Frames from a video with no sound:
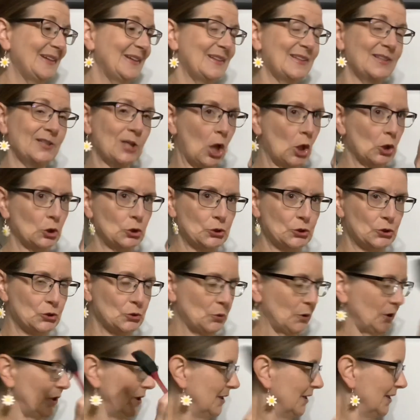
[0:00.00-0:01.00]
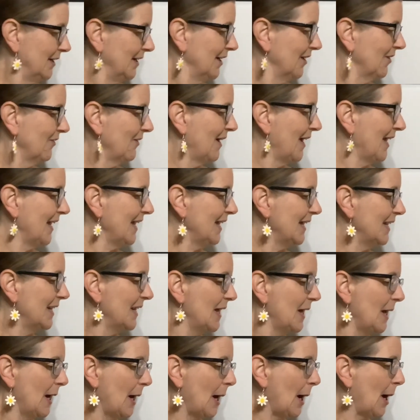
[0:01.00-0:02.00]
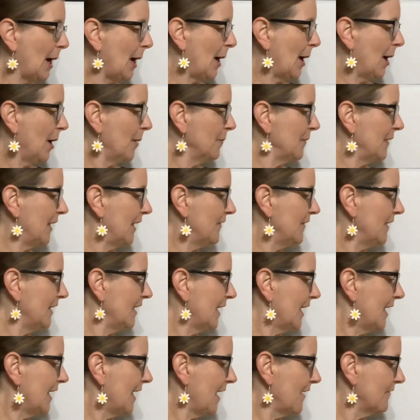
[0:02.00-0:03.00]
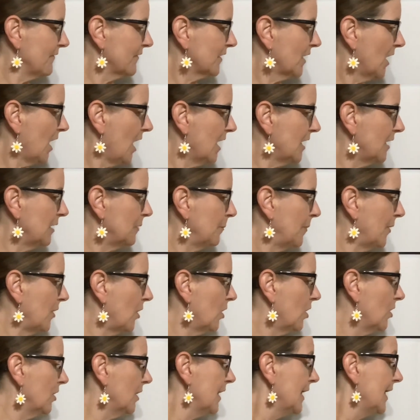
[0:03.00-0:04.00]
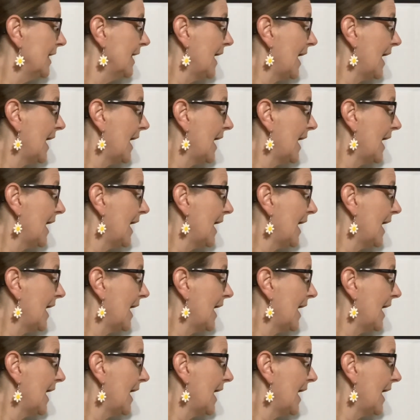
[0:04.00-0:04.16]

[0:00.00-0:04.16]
Dollar store, all right? And then I have cotton ball,